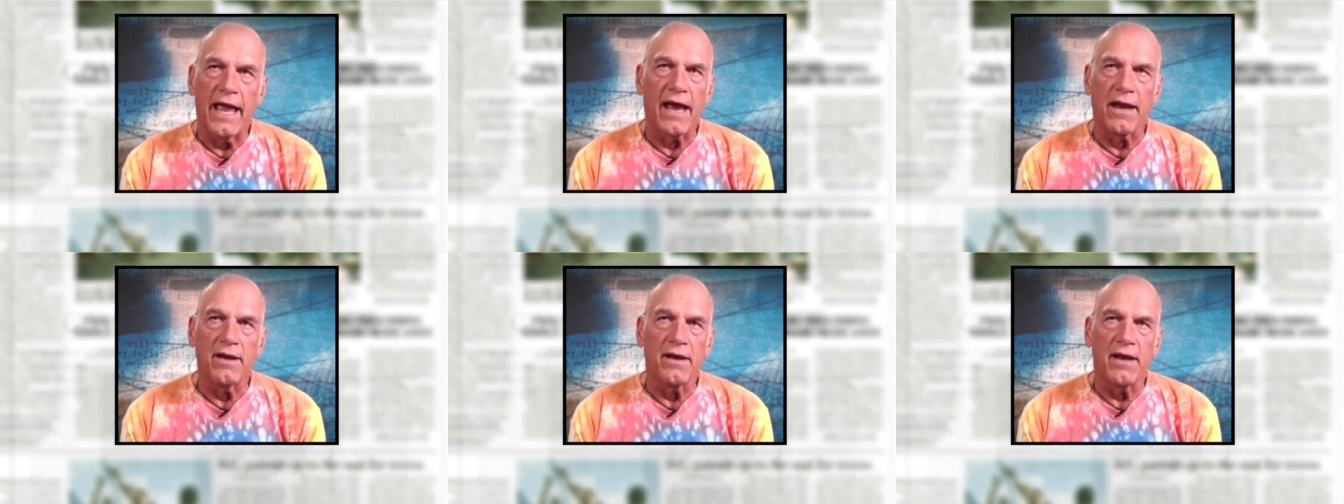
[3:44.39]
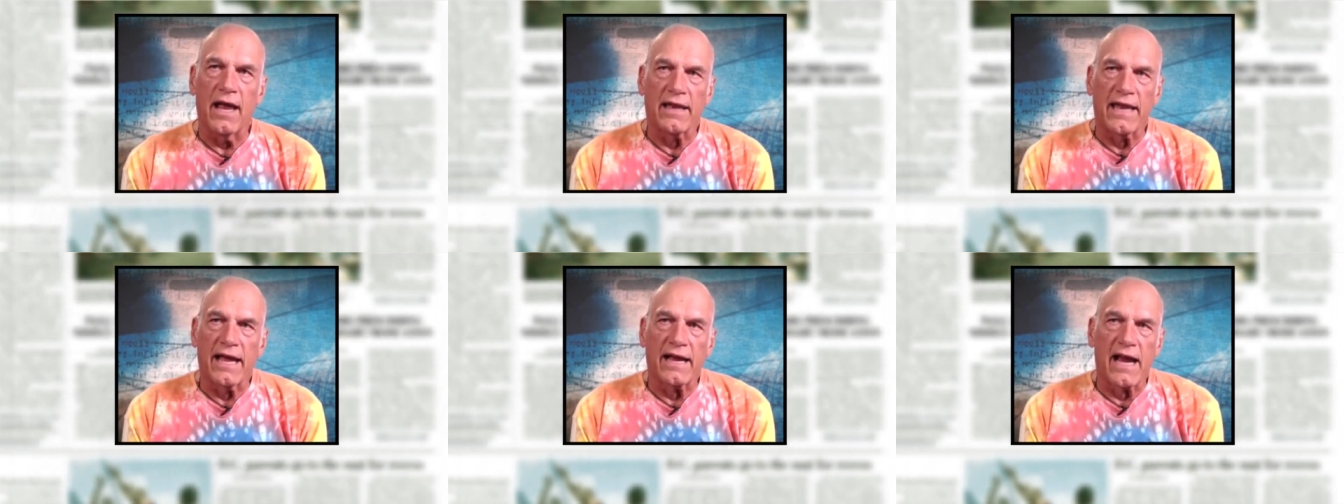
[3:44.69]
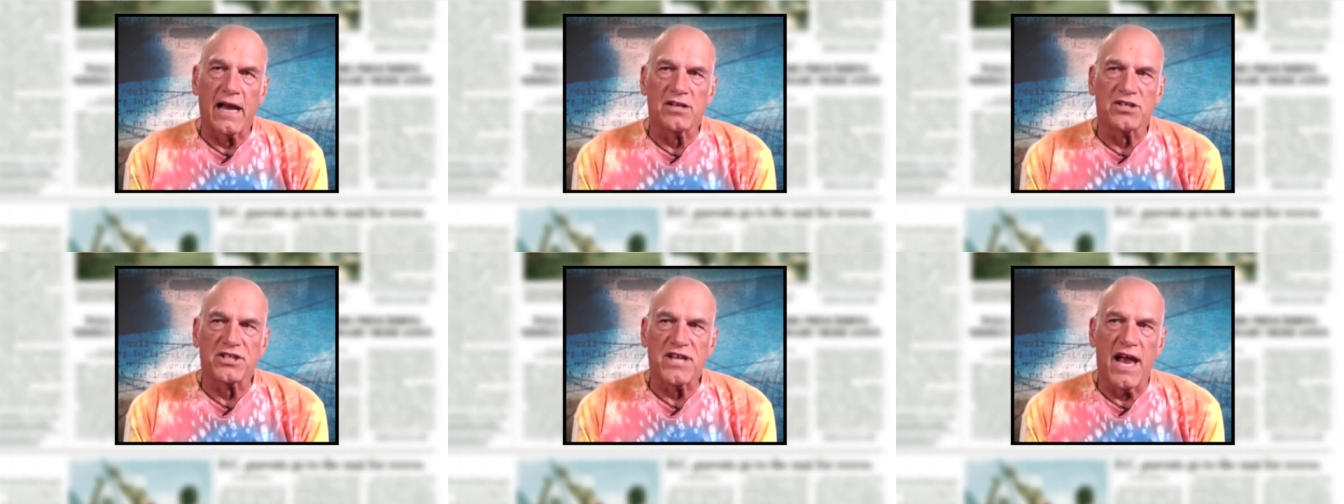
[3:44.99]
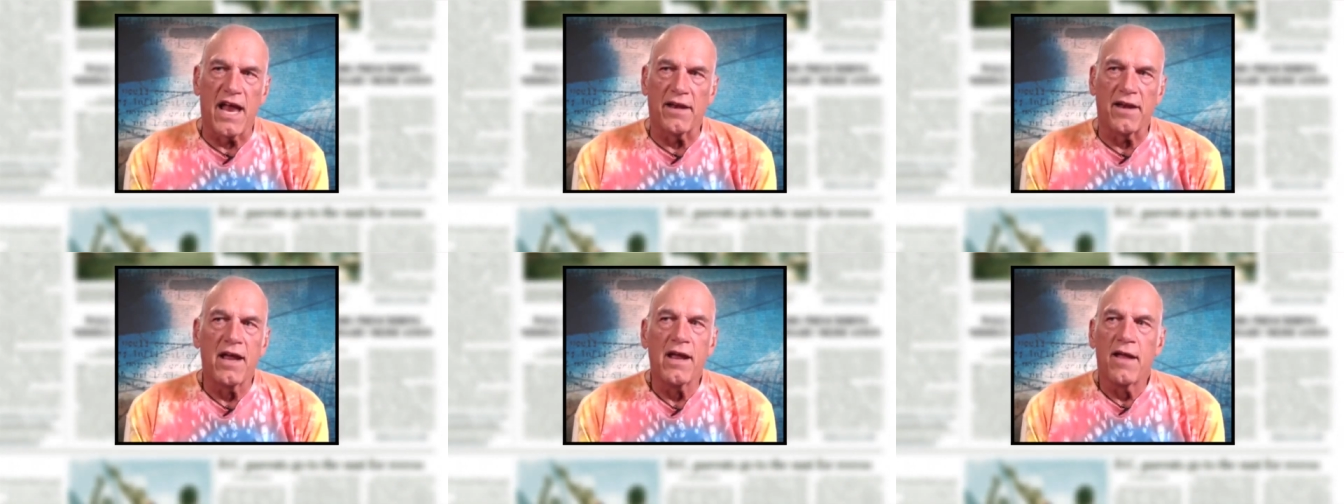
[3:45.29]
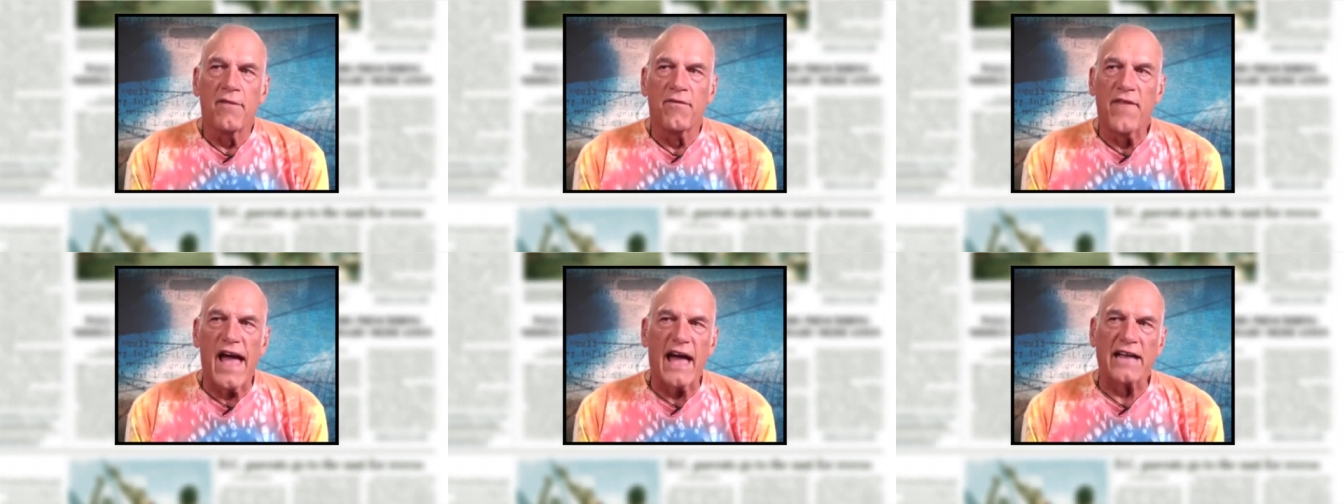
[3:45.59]
And like I said,
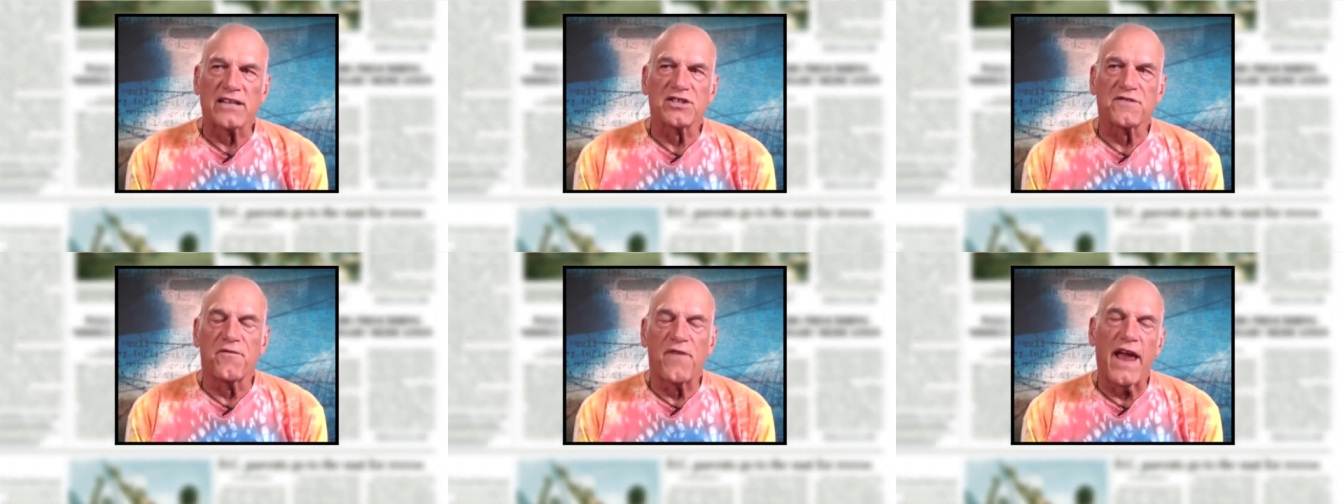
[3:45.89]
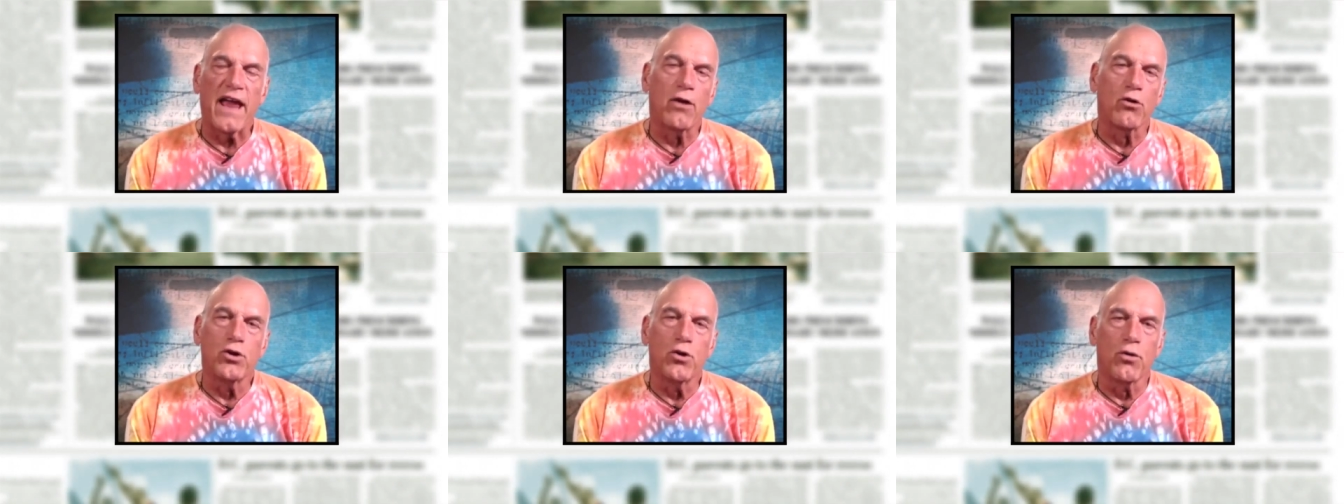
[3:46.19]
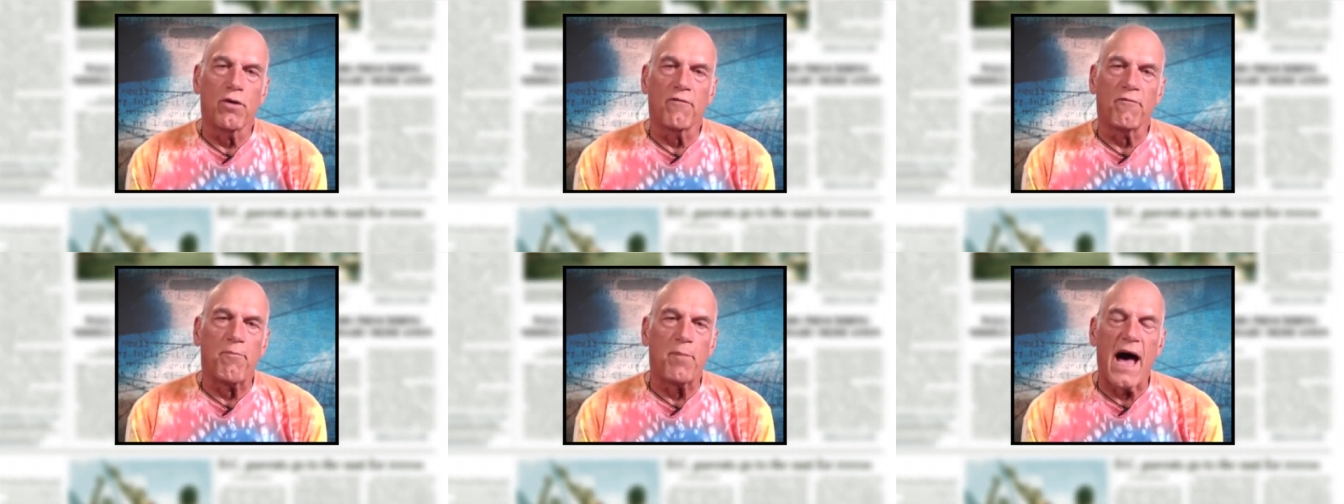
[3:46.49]
that's failure